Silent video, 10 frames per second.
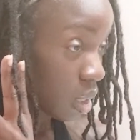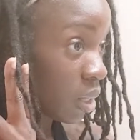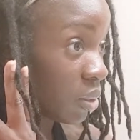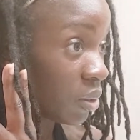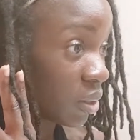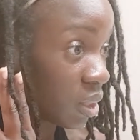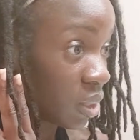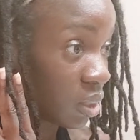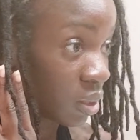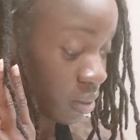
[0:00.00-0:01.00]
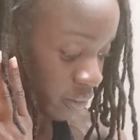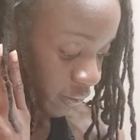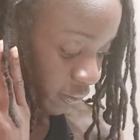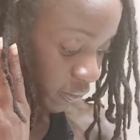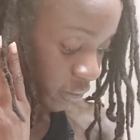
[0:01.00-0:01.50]
And then the
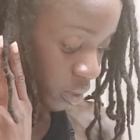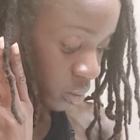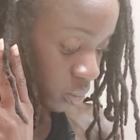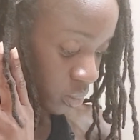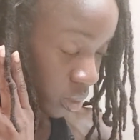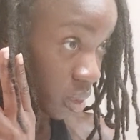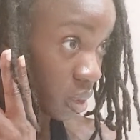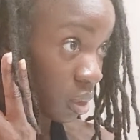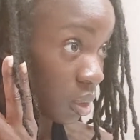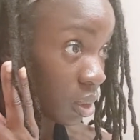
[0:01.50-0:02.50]
front one,